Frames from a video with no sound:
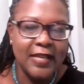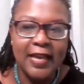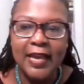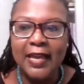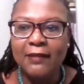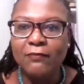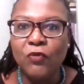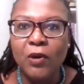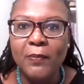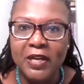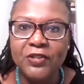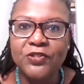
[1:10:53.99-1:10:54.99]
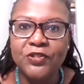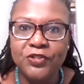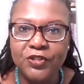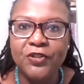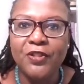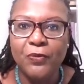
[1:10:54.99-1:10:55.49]
10 more minutes or
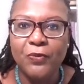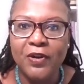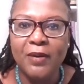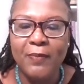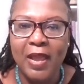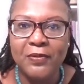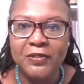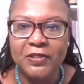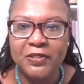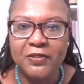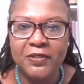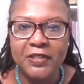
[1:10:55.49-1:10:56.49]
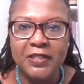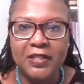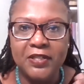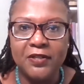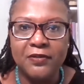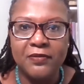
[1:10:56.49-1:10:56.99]
so that we're going to be able to
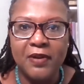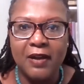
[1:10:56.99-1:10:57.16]
continue